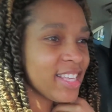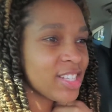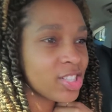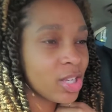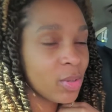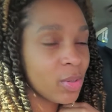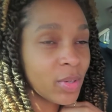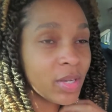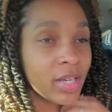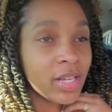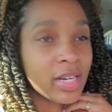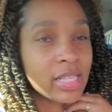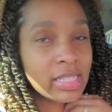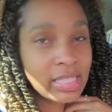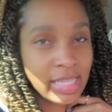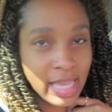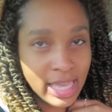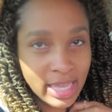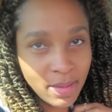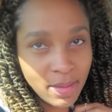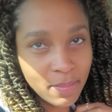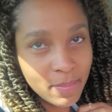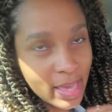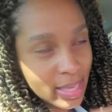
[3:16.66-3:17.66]
So we're gonna
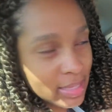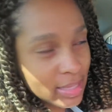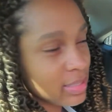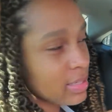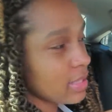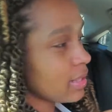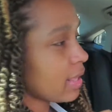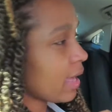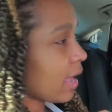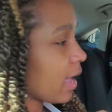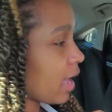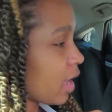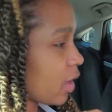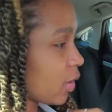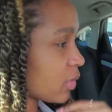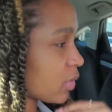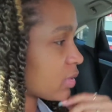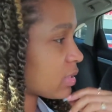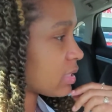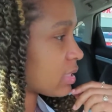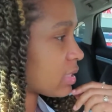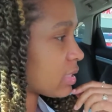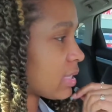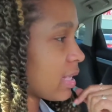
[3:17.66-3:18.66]
take it back to the
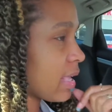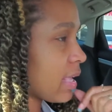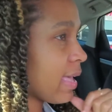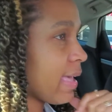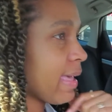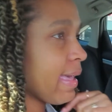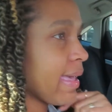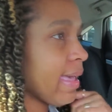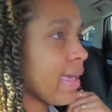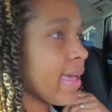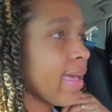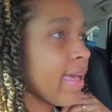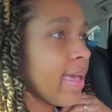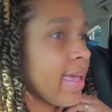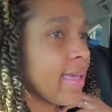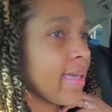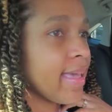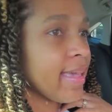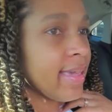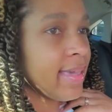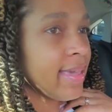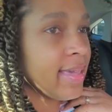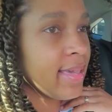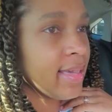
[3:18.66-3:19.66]
house and
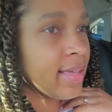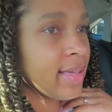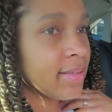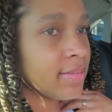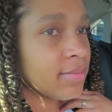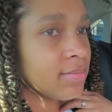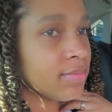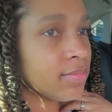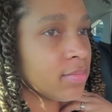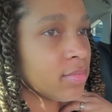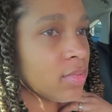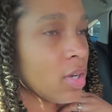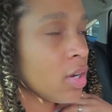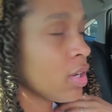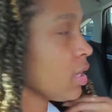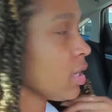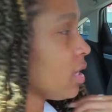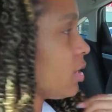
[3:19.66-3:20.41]
eat. Are